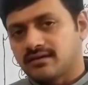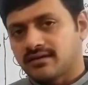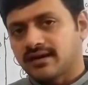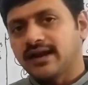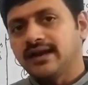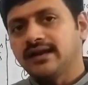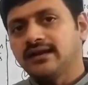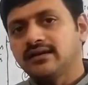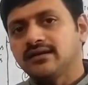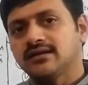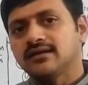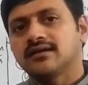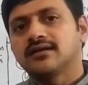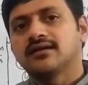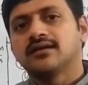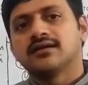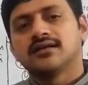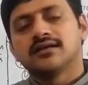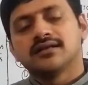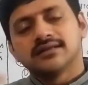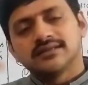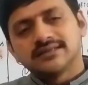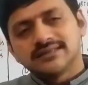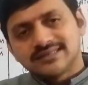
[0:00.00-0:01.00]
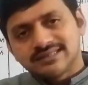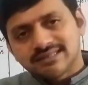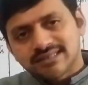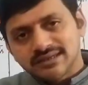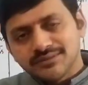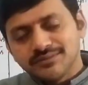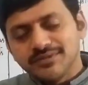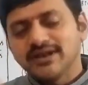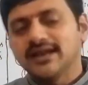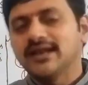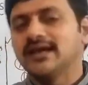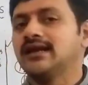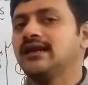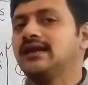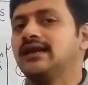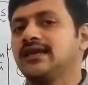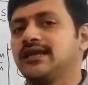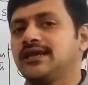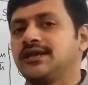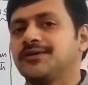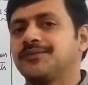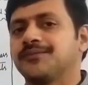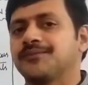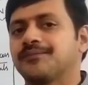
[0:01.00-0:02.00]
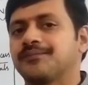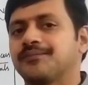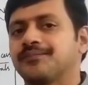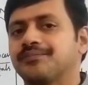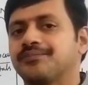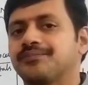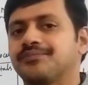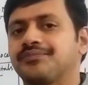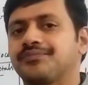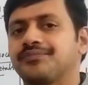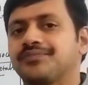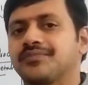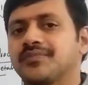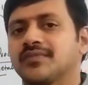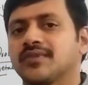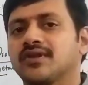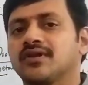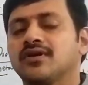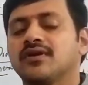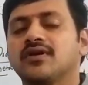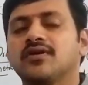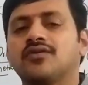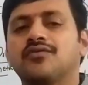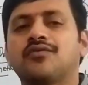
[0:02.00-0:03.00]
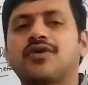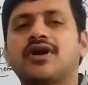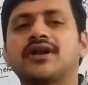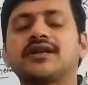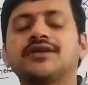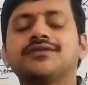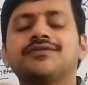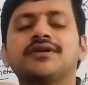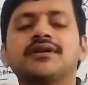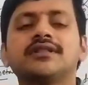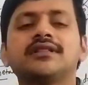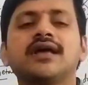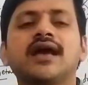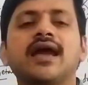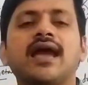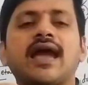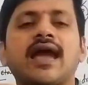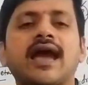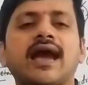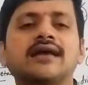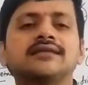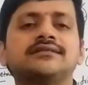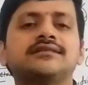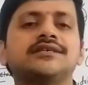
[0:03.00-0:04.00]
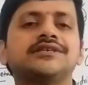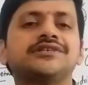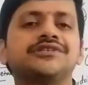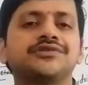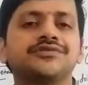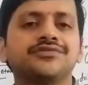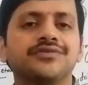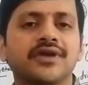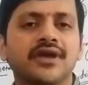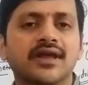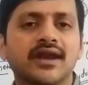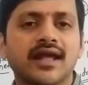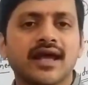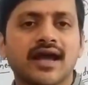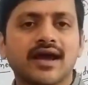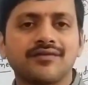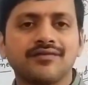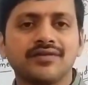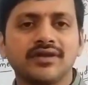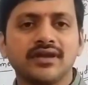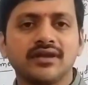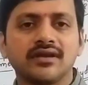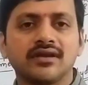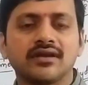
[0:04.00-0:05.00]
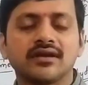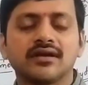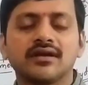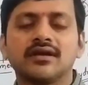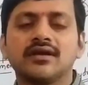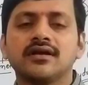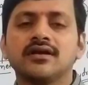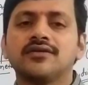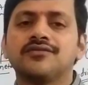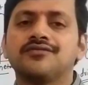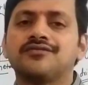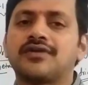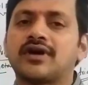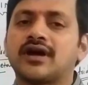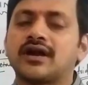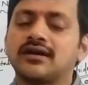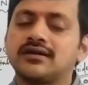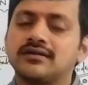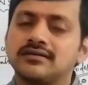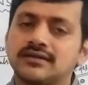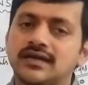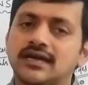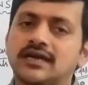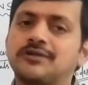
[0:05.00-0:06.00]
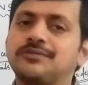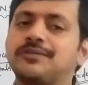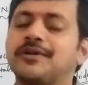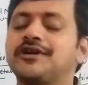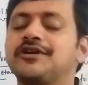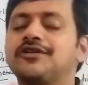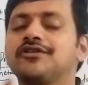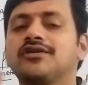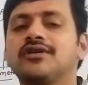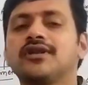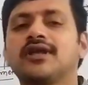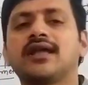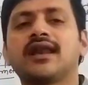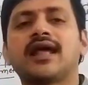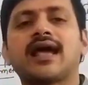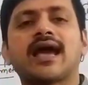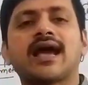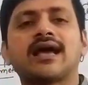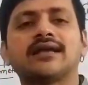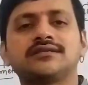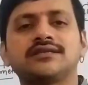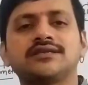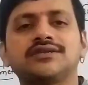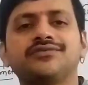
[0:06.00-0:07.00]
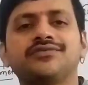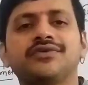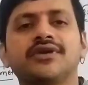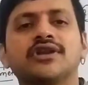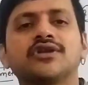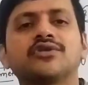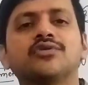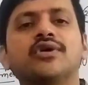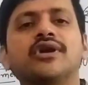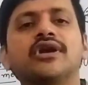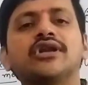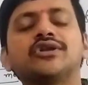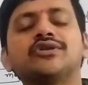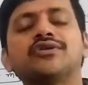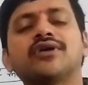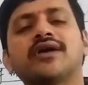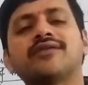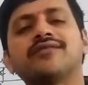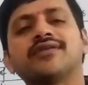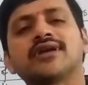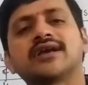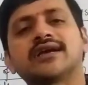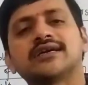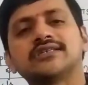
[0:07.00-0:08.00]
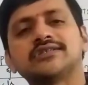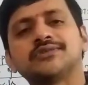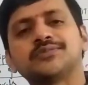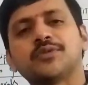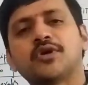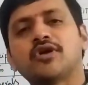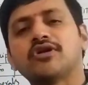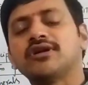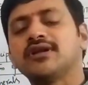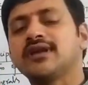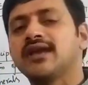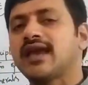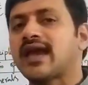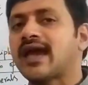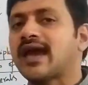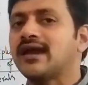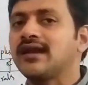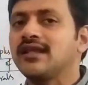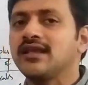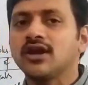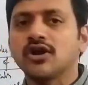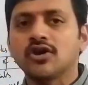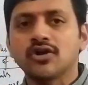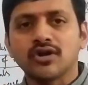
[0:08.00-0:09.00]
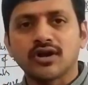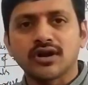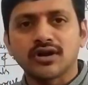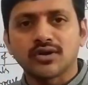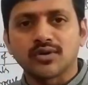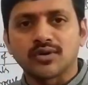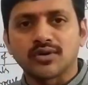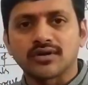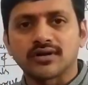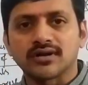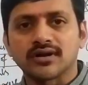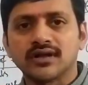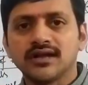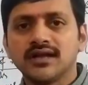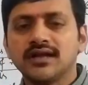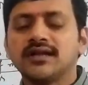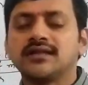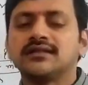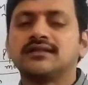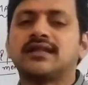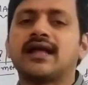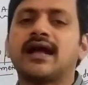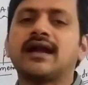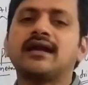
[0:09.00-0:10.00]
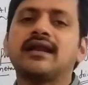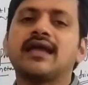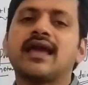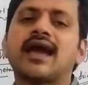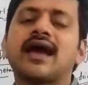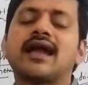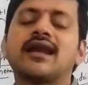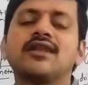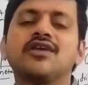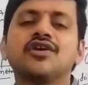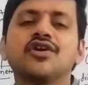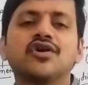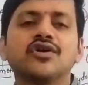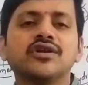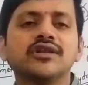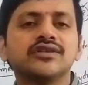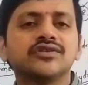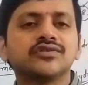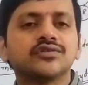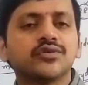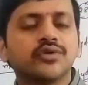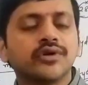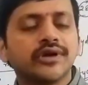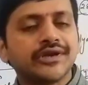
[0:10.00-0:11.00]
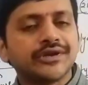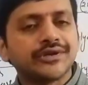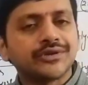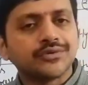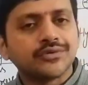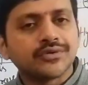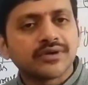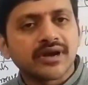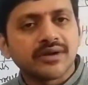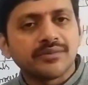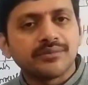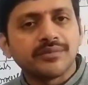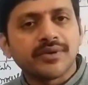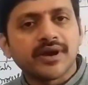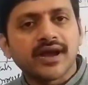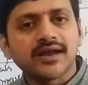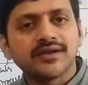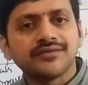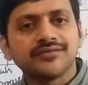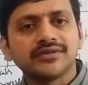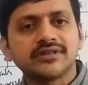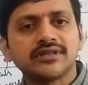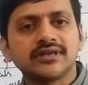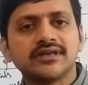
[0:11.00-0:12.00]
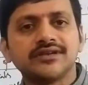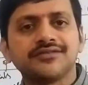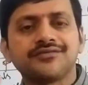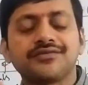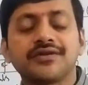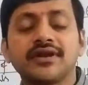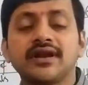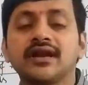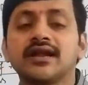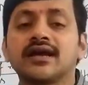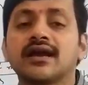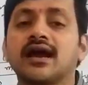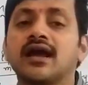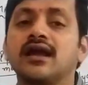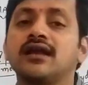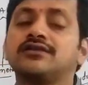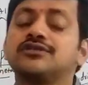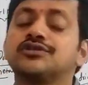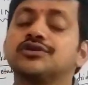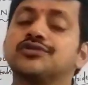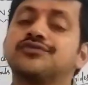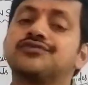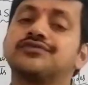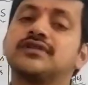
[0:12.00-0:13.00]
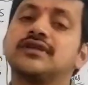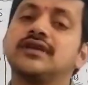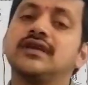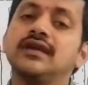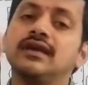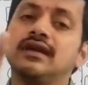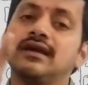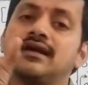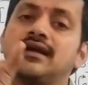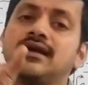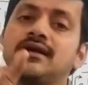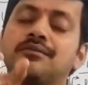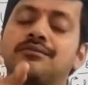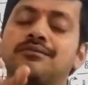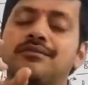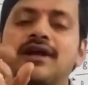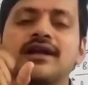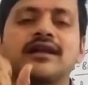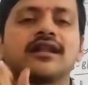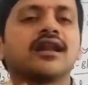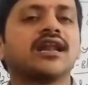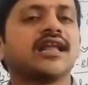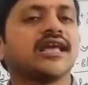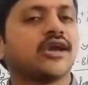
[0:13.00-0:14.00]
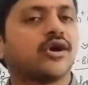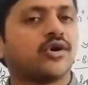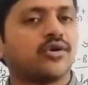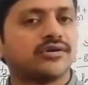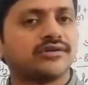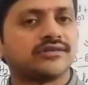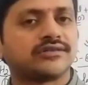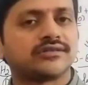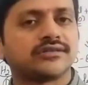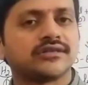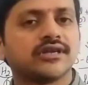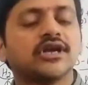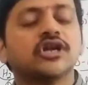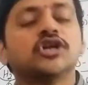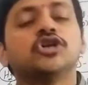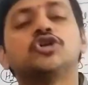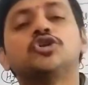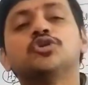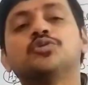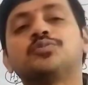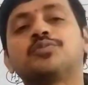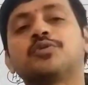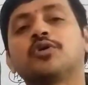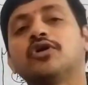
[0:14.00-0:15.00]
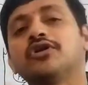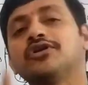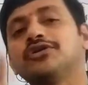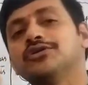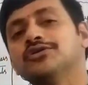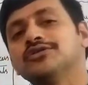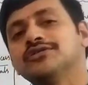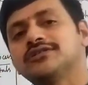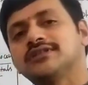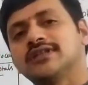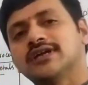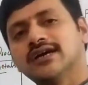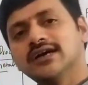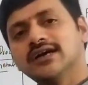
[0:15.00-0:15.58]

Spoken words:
right? Similarly, whatever the acids we are having, for that particular acid we are going to have a corresponding anion or not. that anion is going to combine with different kinds of the metal ions to produce